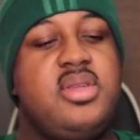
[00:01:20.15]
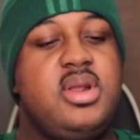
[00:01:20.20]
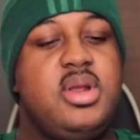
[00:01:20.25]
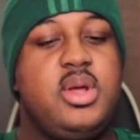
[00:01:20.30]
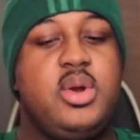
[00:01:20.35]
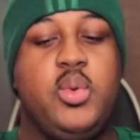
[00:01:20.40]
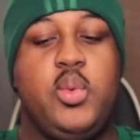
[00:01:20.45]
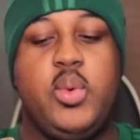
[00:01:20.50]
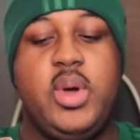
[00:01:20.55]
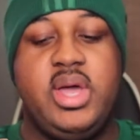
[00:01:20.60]
a
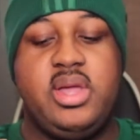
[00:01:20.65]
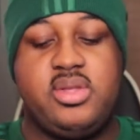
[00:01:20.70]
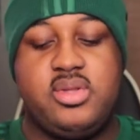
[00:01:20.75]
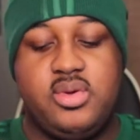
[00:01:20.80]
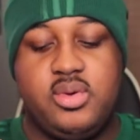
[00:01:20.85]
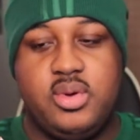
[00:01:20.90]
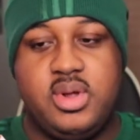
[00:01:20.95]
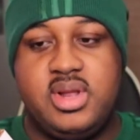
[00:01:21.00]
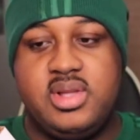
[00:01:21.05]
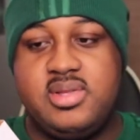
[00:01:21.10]
little weight
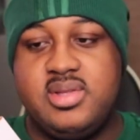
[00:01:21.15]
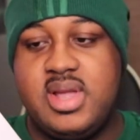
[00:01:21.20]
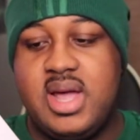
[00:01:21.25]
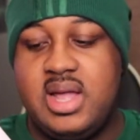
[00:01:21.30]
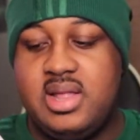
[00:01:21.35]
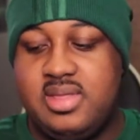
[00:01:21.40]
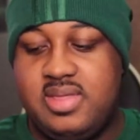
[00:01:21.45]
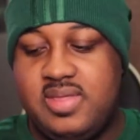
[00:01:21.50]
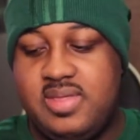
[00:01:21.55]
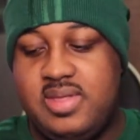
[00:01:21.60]
to it. It's
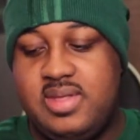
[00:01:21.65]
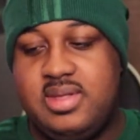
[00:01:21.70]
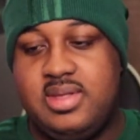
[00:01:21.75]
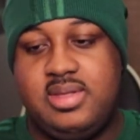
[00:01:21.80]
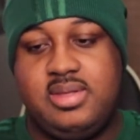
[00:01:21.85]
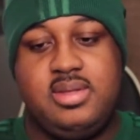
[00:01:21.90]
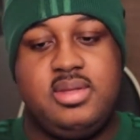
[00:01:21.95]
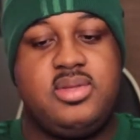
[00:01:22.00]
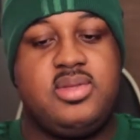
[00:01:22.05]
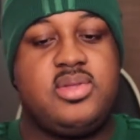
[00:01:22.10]
not
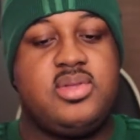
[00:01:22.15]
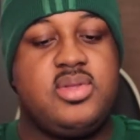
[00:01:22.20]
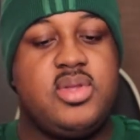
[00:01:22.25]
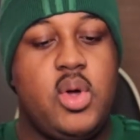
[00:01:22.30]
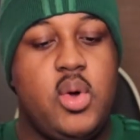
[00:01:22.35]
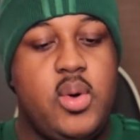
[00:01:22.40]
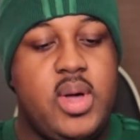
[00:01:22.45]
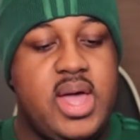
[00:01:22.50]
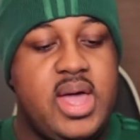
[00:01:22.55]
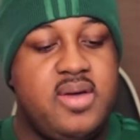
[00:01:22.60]

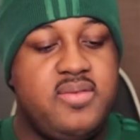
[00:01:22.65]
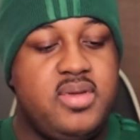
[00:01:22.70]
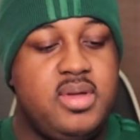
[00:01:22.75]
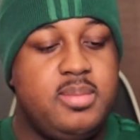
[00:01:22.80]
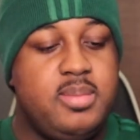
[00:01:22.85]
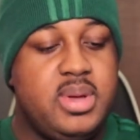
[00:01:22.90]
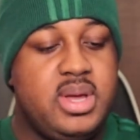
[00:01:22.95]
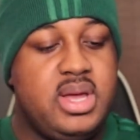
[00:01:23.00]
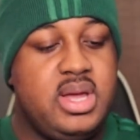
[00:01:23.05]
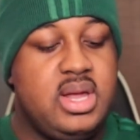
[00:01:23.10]
so heavy,
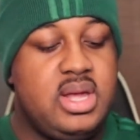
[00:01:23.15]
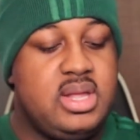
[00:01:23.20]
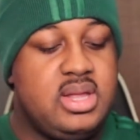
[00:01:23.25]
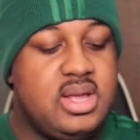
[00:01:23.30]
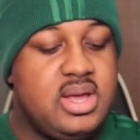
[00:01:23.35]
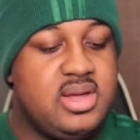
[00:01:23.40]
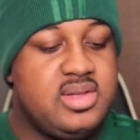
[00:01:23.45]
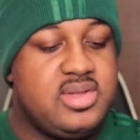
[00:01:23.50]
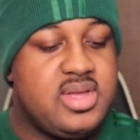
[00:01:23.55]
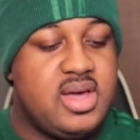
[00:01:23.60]
but it
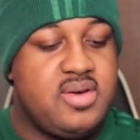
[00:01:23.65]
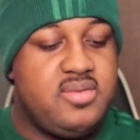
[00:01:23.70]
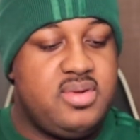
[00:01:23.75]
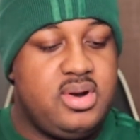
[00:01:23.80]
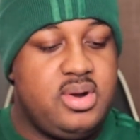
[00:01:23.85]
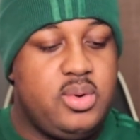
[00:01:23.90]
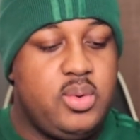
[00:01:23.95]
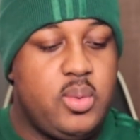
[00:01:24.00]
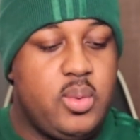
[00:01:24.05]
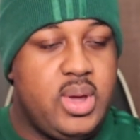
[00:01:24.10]
does have a
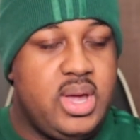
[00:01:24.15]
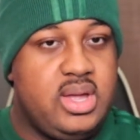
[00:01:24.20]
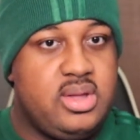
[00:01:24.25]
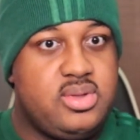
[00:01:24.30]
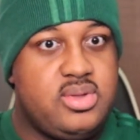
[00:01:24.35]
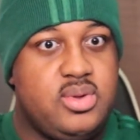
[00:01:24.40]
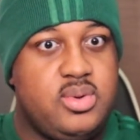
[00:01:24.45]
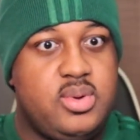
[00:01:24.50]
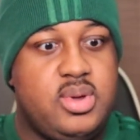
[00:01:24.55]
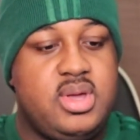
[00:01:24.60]
little weight
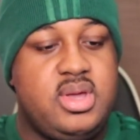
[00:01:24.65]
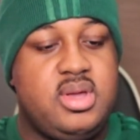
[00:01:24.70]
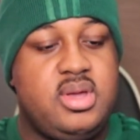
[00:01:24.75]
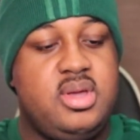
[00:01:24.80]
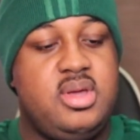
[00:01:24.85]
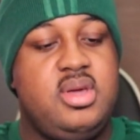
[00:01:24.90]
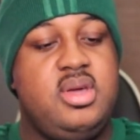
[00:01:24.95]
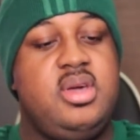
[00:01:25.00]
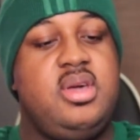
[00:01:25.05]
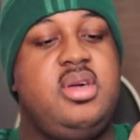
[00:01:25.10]
to it.
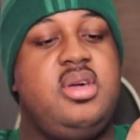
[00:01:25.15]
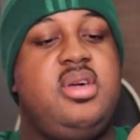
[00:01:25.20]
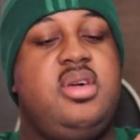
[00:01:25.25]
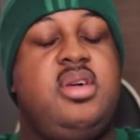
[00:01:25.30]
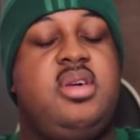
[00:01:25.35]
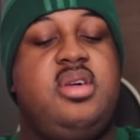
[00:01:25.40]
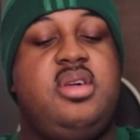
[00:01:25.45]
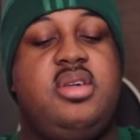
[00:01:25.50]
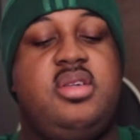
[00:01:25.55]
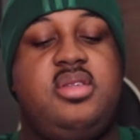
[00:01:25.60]

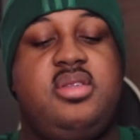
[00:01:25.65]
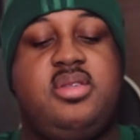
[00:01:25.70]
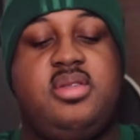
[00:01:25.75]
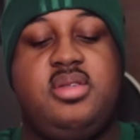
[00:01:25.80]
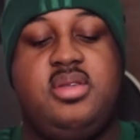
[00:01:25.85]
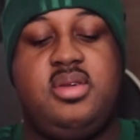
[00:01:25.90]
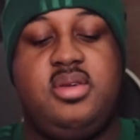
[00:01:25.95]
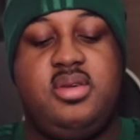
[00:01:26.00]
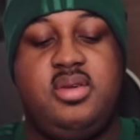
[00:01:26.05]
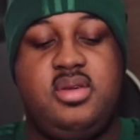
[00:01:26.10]

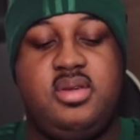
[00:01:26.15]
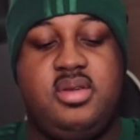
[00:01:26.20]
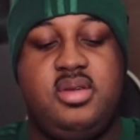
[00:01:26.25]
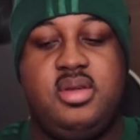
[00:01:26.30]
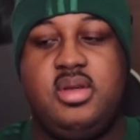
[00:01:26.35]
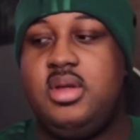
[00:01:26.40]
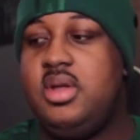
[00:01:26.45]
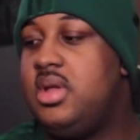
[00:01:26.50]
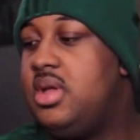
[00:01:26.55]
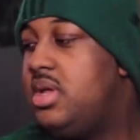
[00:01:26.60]
So
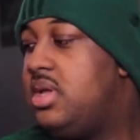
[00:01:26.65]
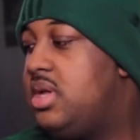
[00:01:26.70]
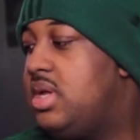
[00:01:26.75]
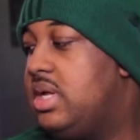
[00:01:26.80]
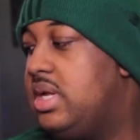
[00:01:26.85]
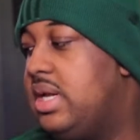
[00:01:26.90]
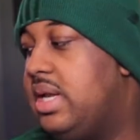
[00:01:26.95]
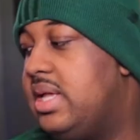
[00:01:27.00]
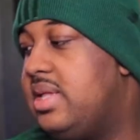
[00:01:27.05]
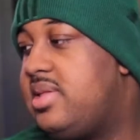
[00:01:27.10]

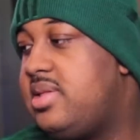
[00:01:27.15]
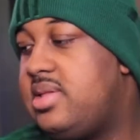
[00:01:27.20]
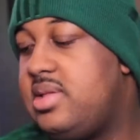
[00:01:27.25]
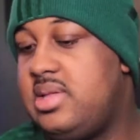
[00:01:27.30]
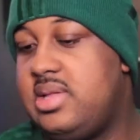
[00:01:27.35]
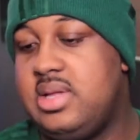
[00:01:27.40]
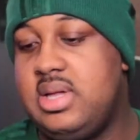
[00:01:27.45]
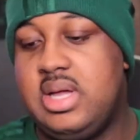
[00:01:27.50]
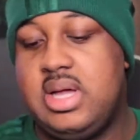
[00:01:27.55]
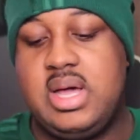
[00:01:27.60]

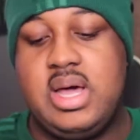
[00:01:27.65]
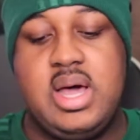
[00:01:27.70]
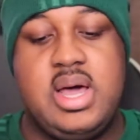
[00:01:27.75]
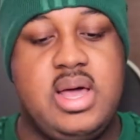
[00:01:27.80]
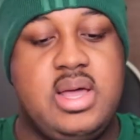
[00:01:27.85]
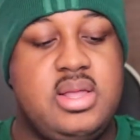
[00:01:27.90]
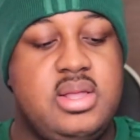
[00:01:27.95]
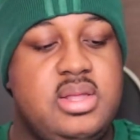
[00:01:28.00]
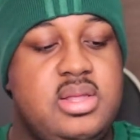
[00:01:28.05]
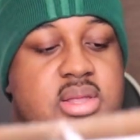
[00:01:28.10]
let's
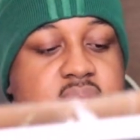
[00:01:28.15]
cut